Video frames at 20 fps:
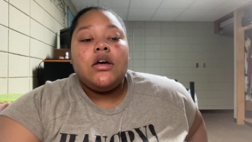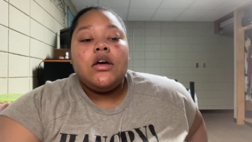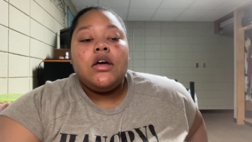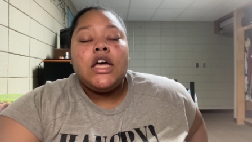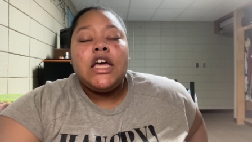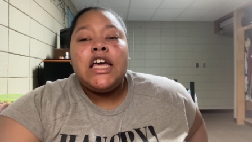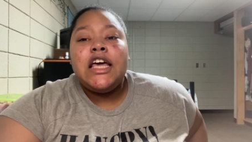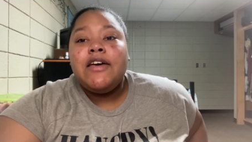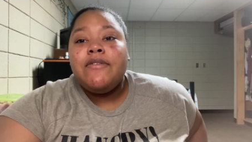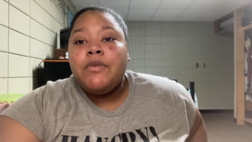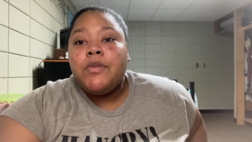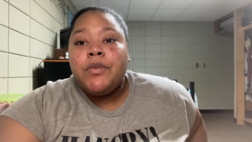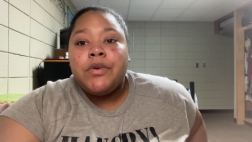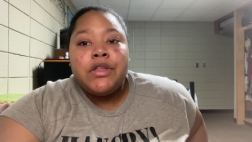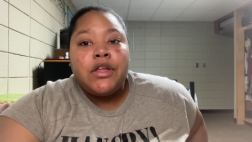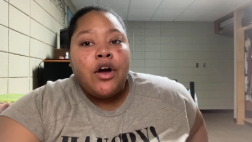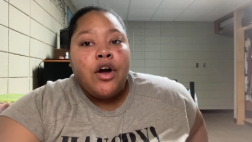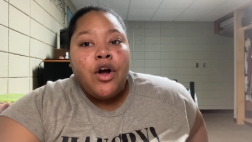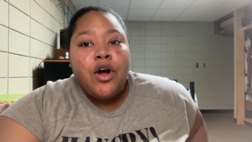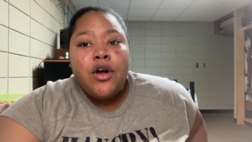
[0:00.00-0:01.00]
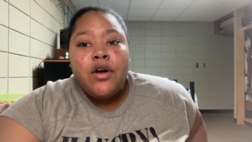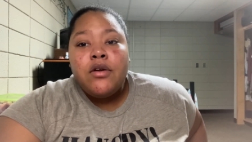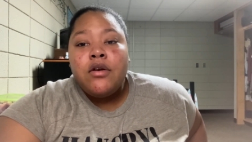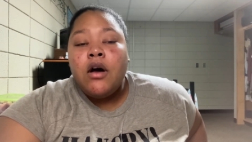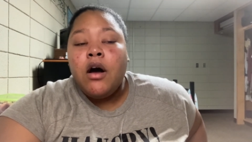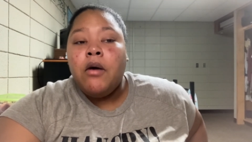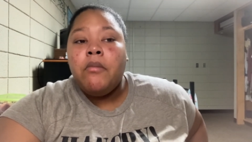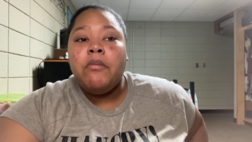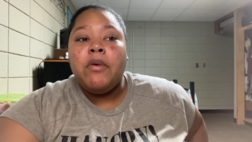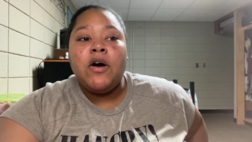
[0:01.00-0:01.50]
even with the hurt
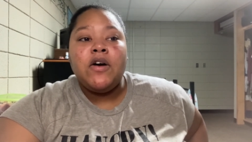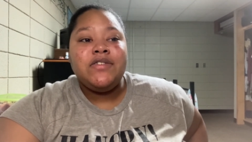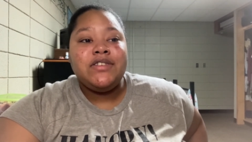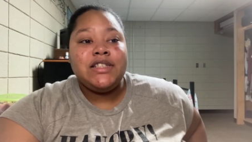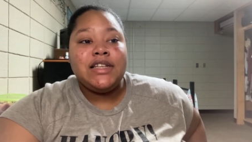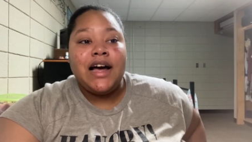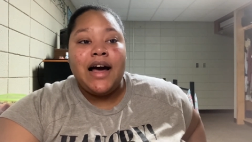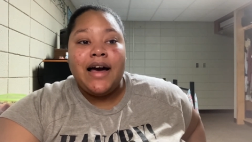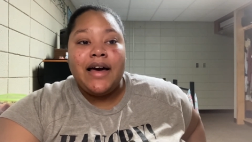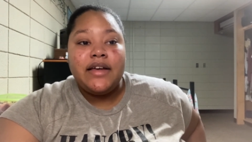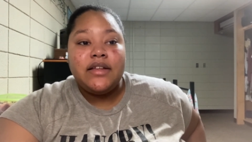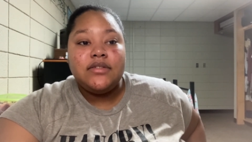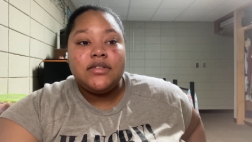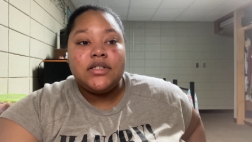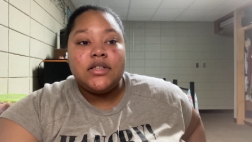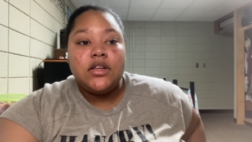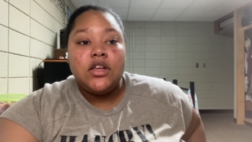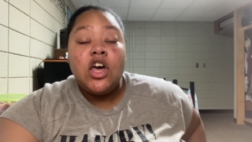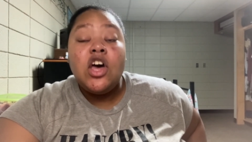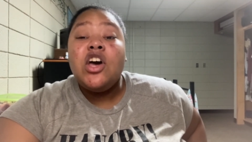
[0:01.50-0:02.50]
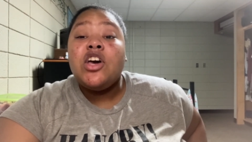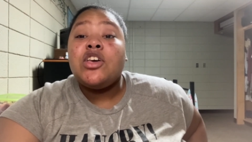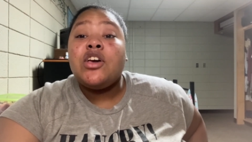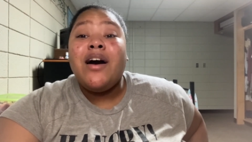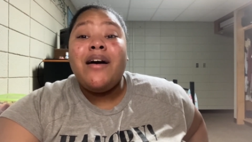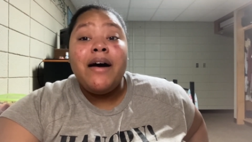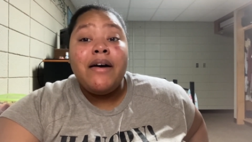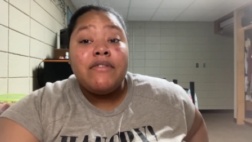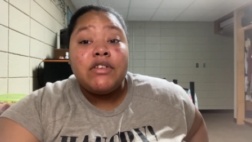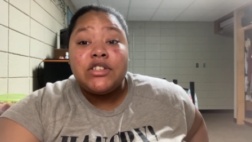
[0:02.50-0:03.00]
on both sides,
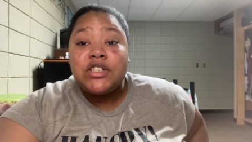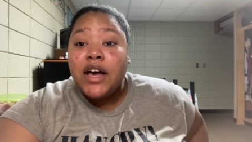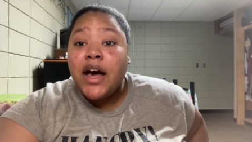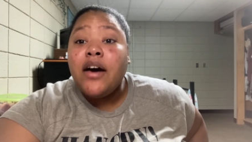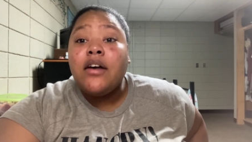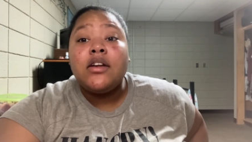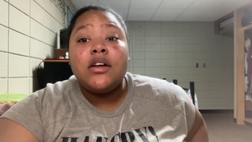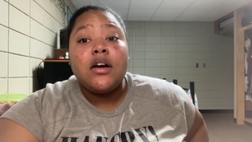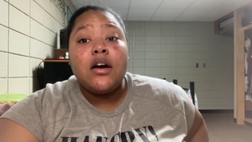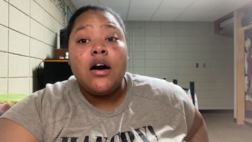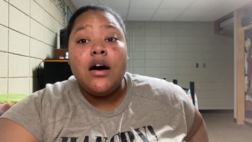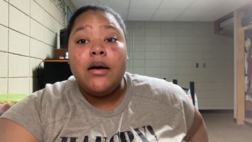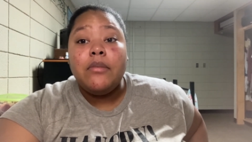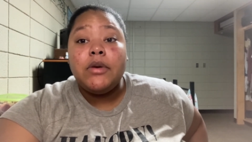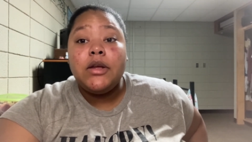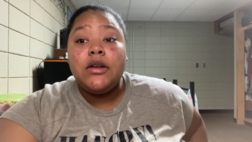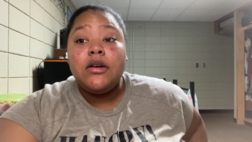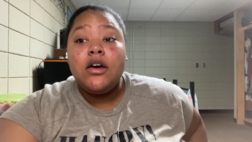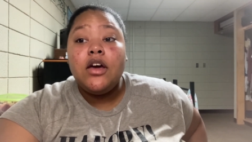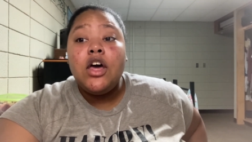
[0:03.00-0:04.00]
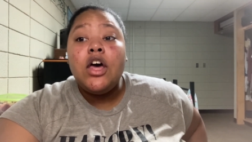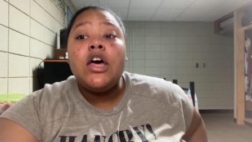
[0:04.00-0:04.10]
y'all have a child in common.